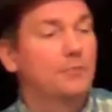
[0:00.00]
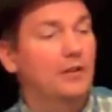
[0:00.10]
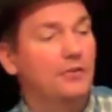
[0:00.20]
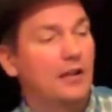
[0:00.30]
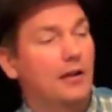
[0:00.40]

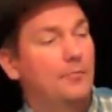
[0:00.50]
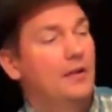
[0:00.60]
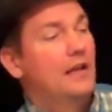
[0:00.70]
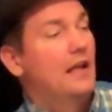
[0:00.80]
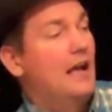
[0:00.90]
blown up,
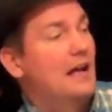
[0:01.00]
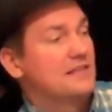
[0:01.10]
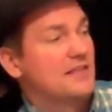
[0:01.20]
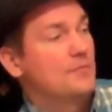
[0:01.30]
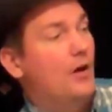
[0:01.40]

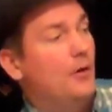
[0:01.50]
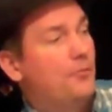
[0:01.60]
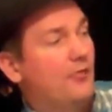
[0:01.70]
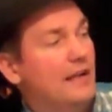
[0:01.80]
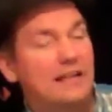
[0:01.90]
has a small
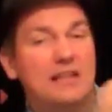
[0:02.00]
print.